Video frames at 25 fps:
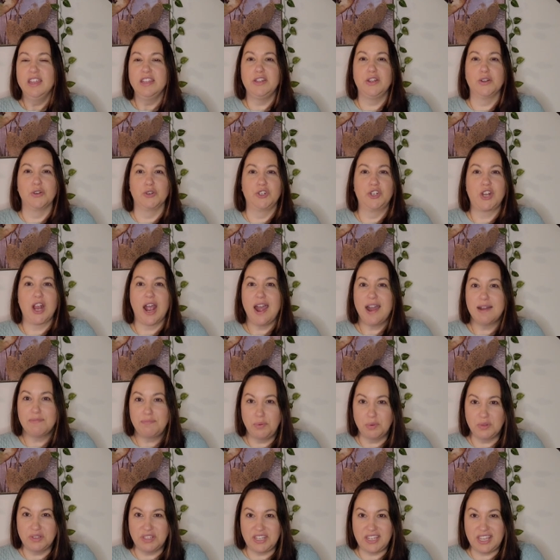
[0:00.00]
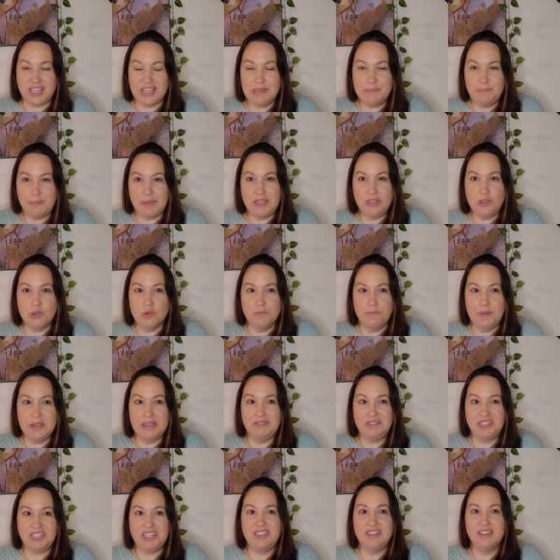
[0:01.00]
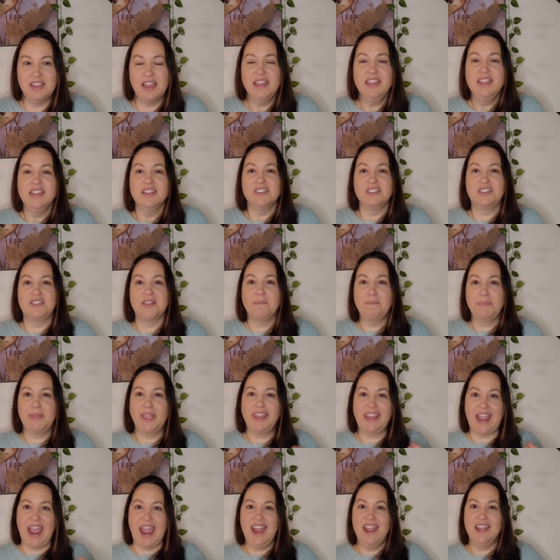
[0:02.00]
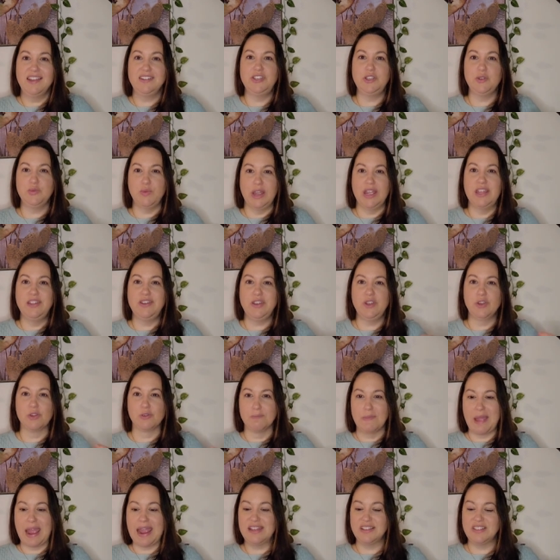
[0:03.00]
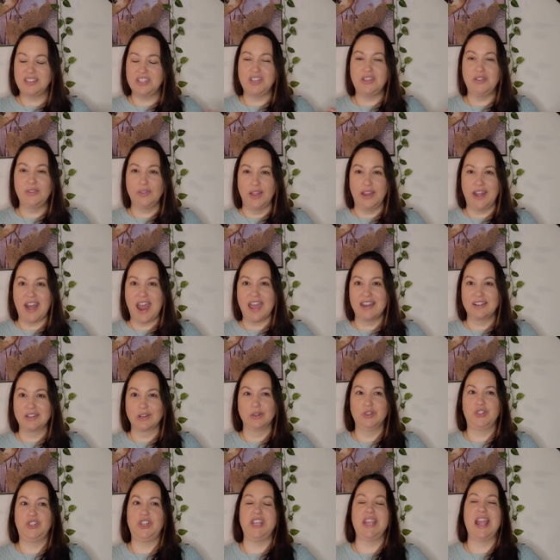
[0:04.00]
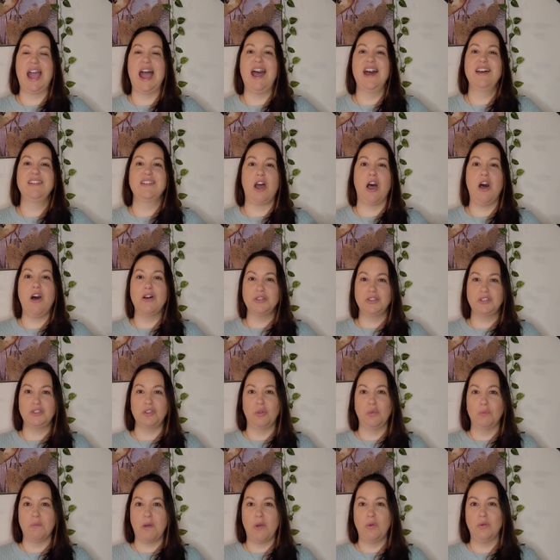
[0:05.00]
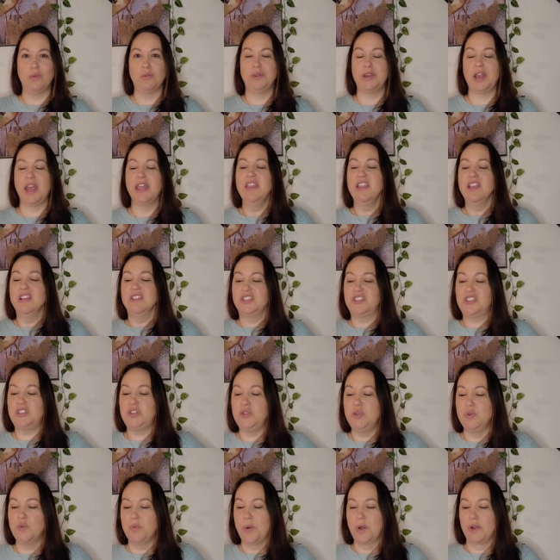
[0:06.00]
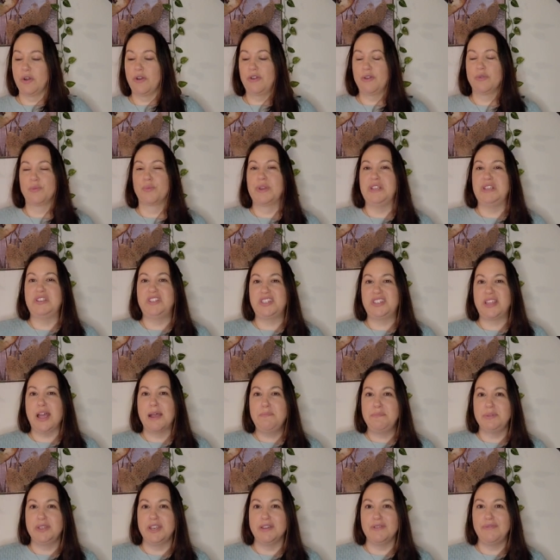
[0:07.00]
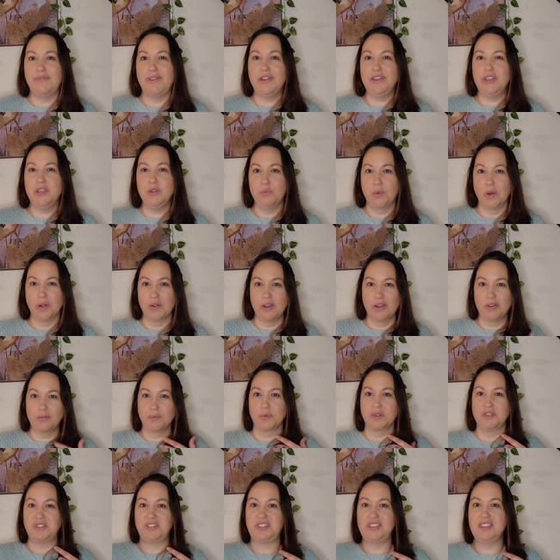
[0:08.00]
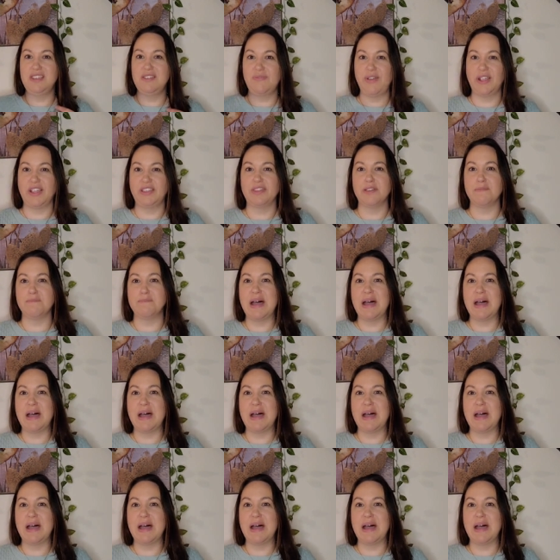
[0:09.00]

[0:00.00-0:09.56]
your job was keeping you busy, something had you in your masculine energy on hustle mode, so you weren't receptive and you weren't receiving the